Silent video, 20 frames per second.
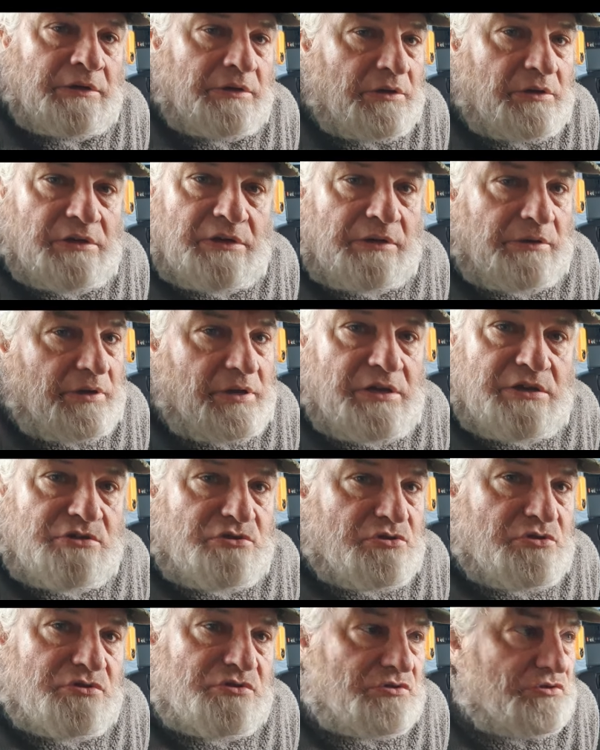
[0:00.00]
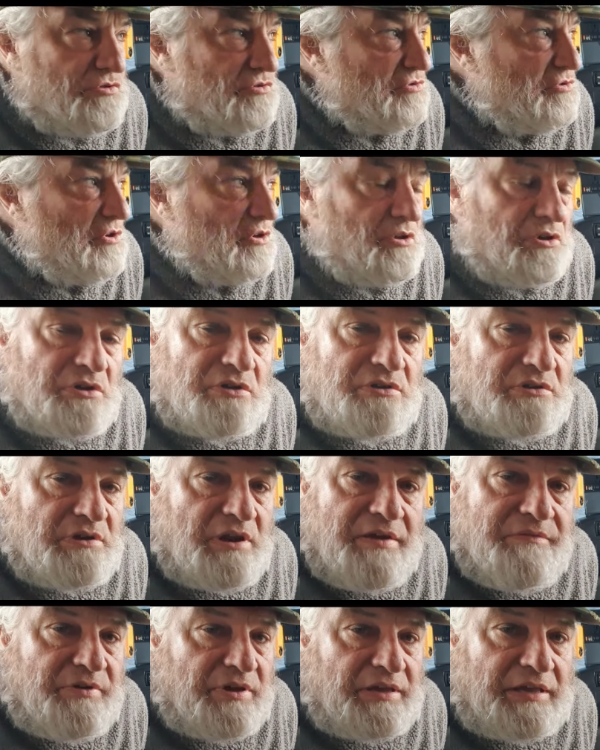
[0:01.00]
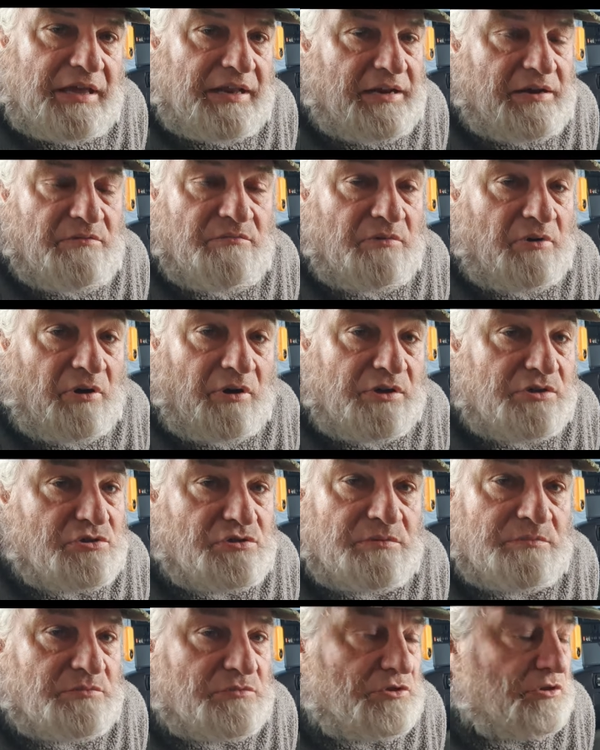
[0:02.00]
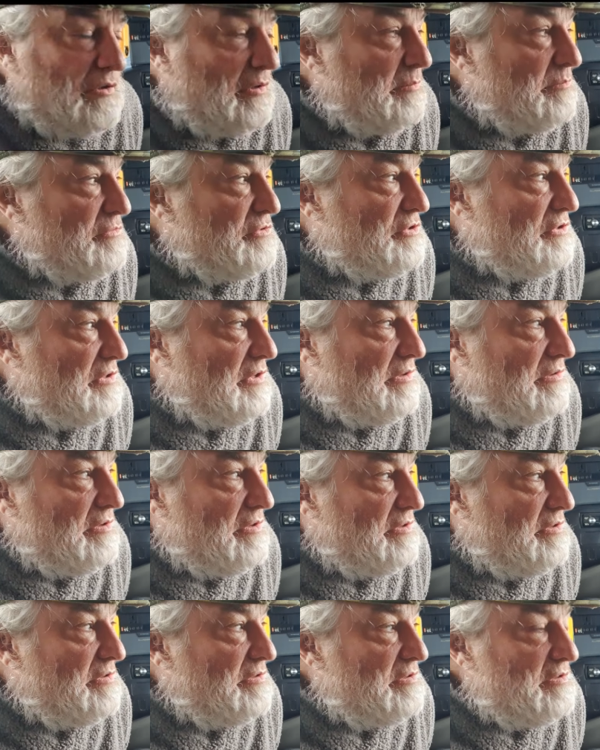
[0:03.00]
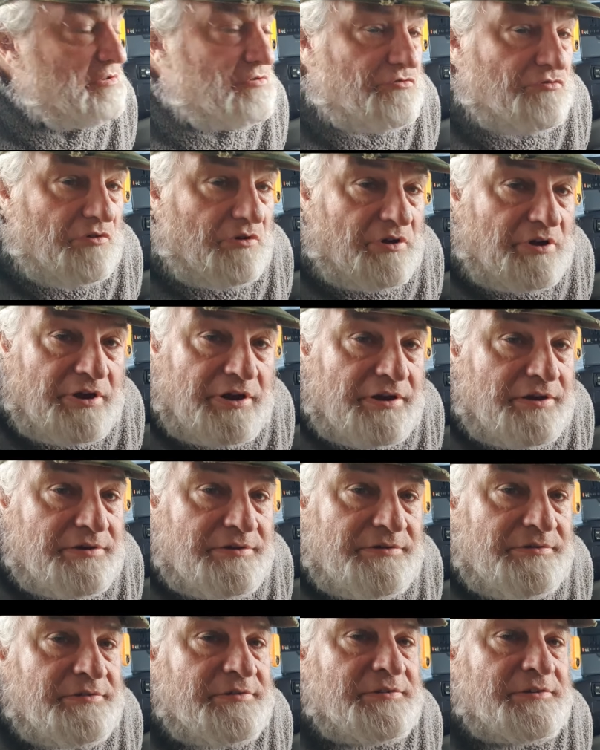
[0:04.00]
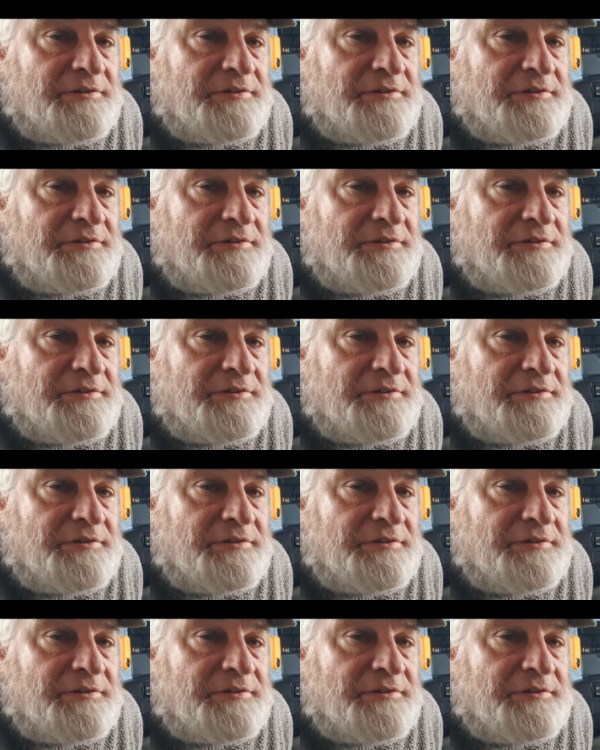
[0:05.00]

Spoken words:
you know, it just, you can never get it right sometimes. You know, you try and